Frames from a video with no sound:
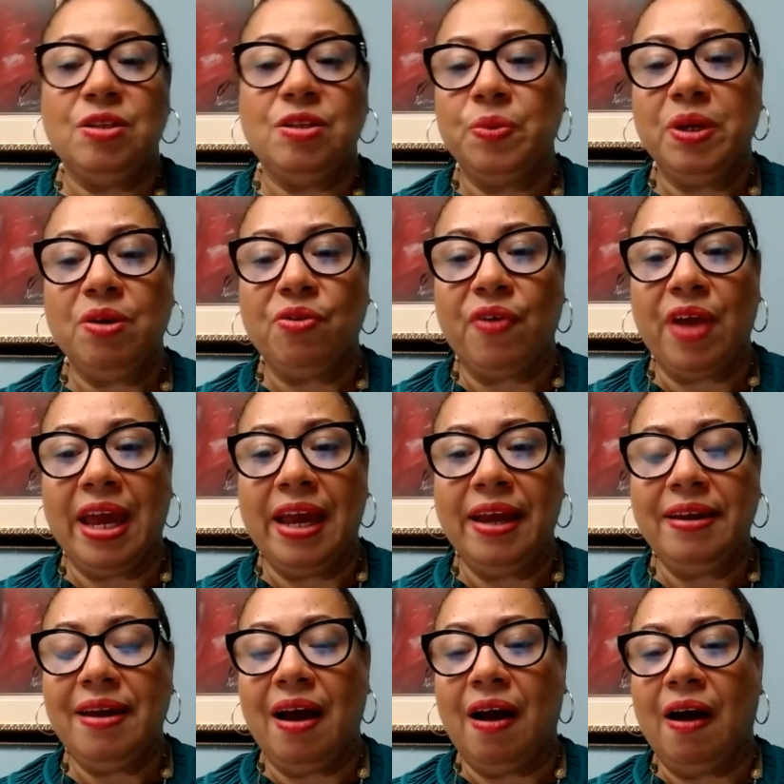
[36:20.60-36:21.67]
doing
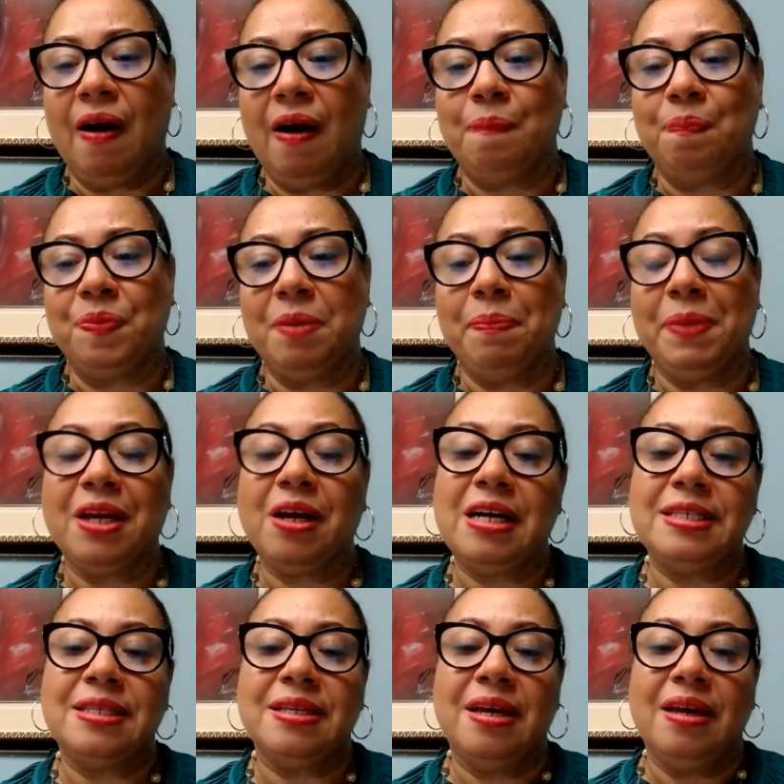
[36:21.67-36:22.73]
great,
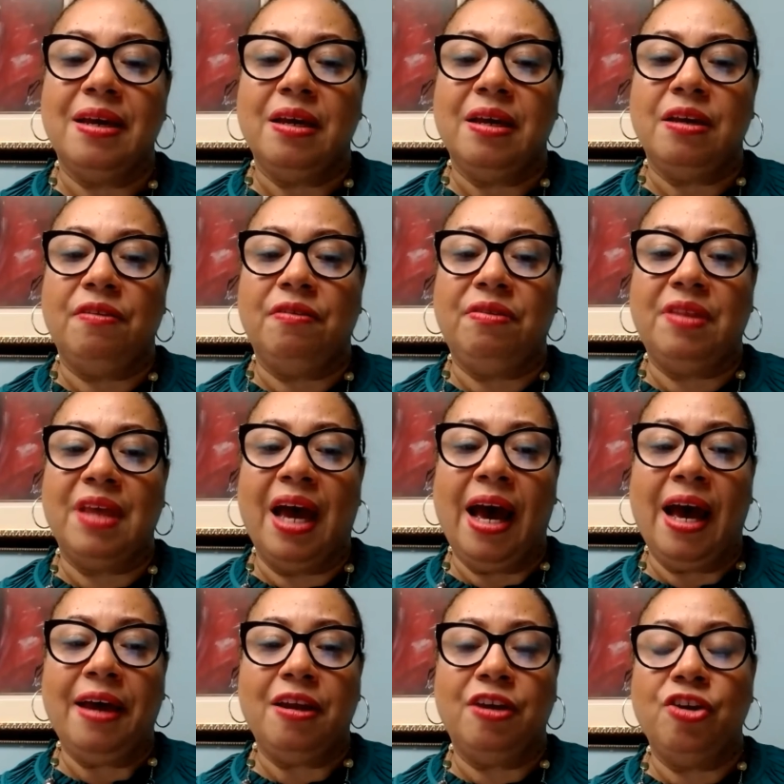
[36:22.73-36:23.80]
because
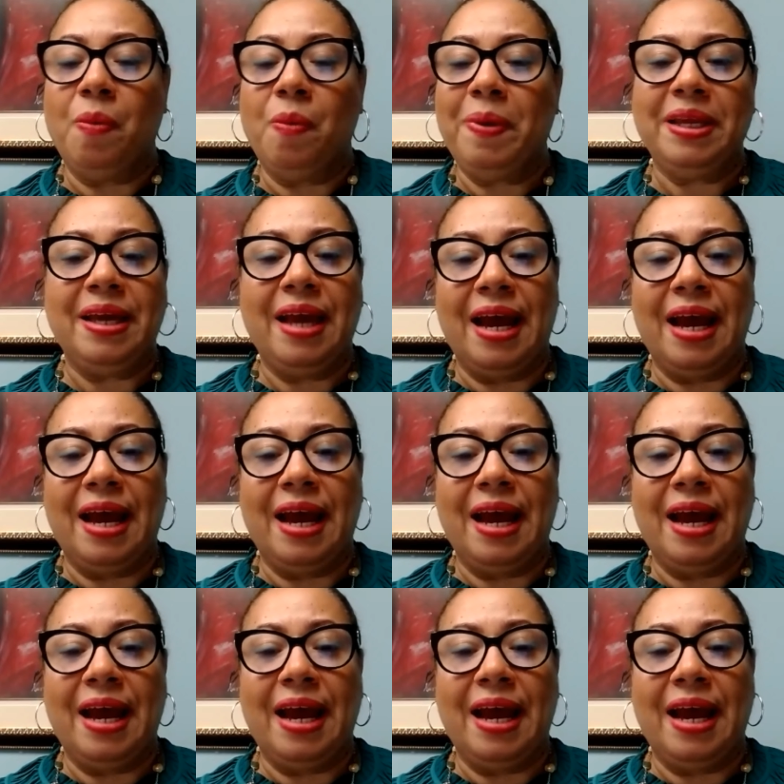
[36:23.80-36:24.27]
that nobody